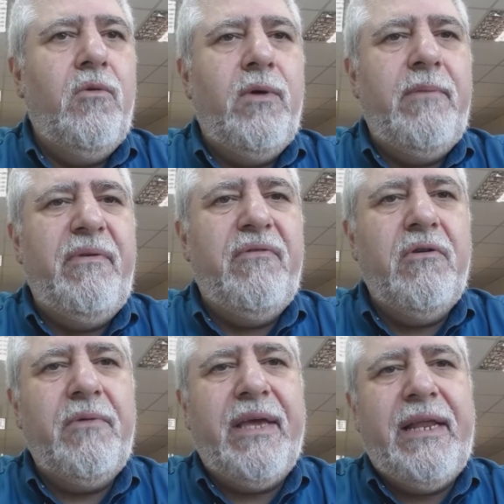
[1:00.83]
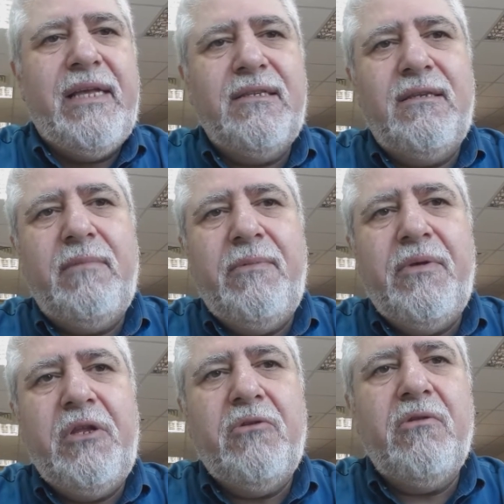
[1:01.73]
Well, before we can answer, maybe
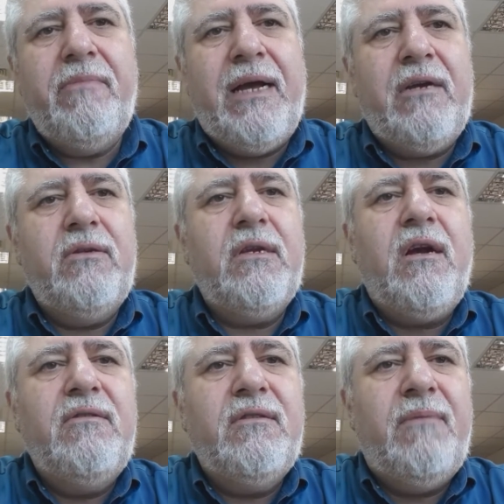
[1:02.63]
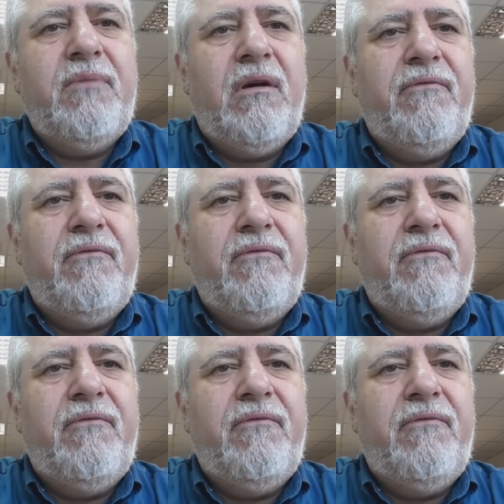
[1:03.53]
we need to go back to the concept